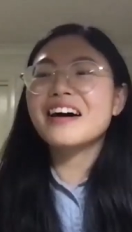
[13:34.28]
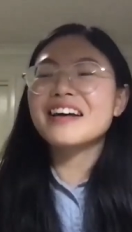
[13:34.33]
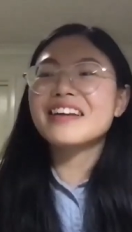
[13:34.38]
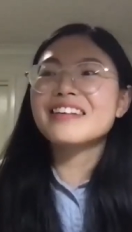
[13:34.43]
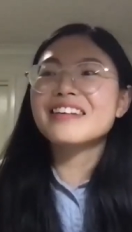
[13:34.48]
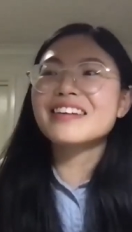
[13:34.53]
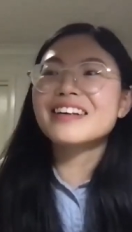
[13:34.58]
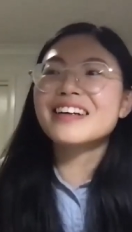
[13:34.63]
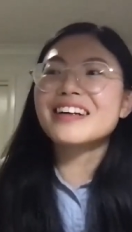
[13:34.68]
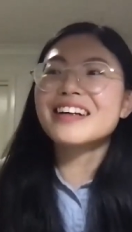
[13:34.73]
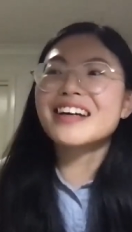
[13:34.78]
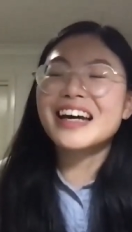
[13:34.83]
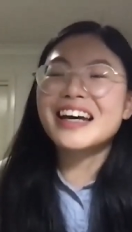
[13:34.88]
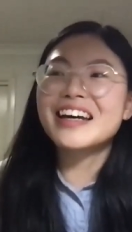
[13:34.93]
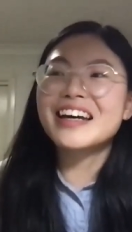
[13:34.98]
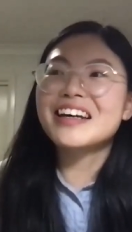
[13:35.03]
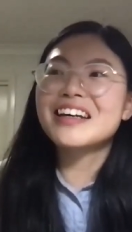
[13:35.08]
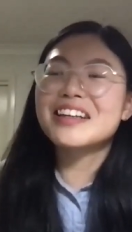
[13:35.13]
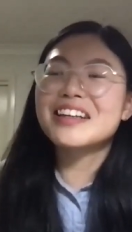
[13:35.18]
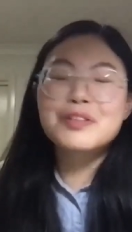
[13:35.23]
i think
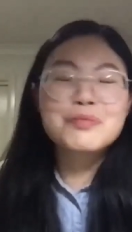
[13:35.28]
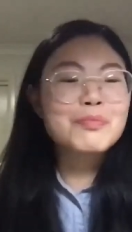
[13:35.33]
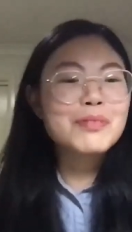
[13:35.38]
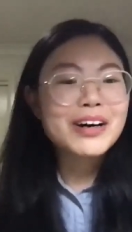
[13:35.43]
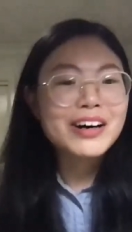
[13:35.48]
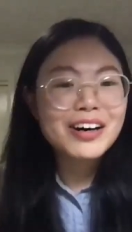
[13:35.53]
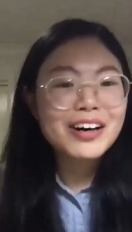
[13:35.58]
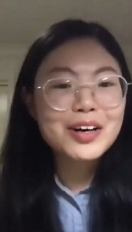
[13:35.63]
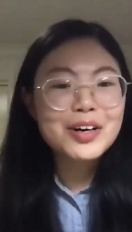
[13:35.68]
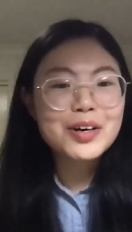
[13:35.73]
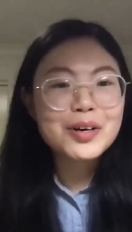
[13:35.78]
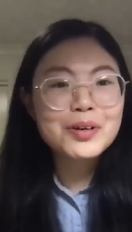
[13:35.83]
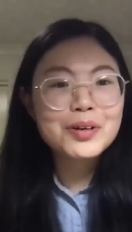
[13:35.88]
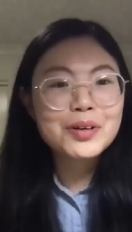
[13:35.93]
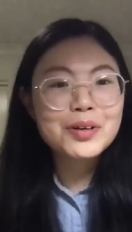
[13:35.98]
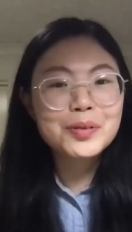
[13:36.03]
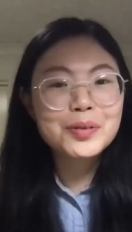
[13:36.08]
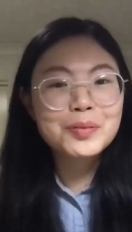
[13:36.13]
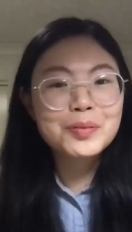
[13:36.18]
it's my